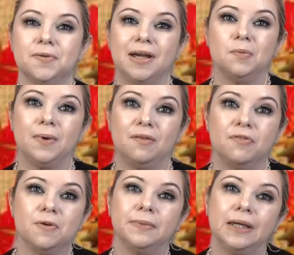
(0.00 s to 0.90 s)
great way
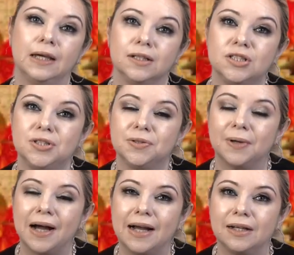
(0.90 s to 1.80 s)
for me
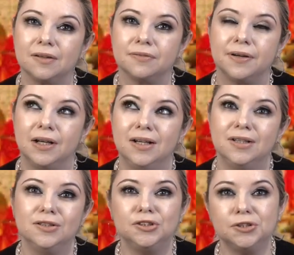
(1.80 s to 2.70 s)
to kind of
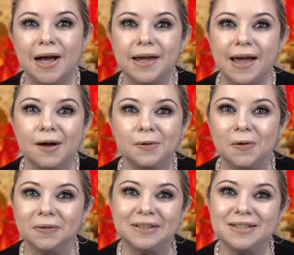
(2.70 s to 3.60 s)
try out
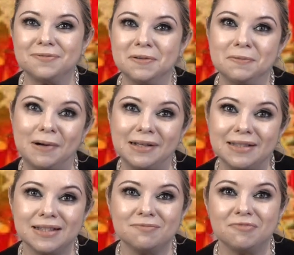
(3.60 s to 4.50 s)
all the different
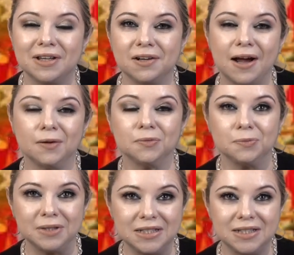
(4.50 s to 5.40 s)
ones and figure out
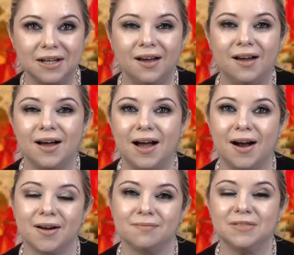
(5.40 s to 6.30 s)
which
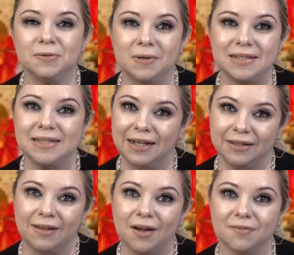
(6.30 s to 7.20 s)
are the ones that
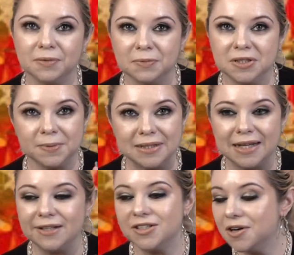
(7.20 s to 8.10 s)
I love and which ones
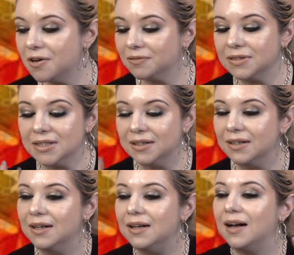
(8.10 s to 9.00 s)
I don't.
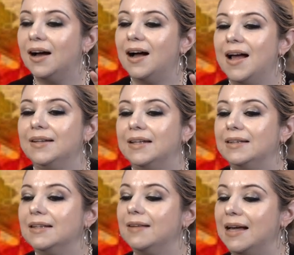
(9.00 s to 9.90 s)
And
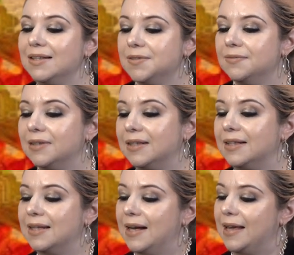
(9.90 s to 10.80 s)
then the last
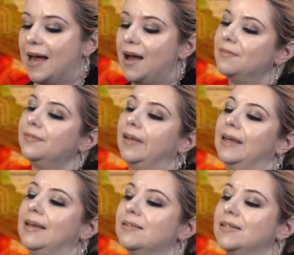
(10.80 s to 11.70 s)
one that I have
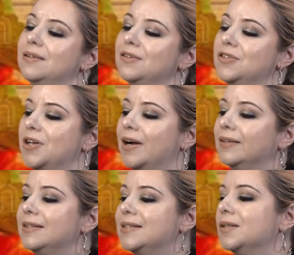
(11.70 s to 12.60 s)
is the
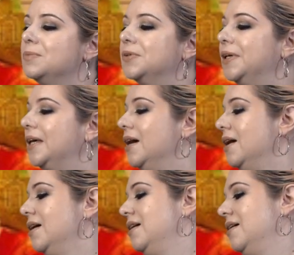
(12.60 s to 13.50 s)
Charlotte Tilbury
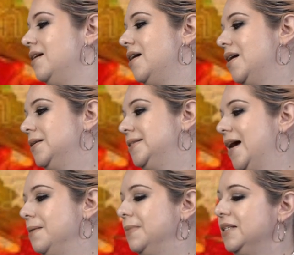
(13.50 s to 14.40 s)

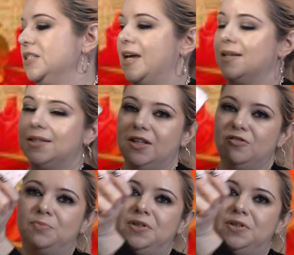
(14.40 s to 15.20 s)
Diamond Chest of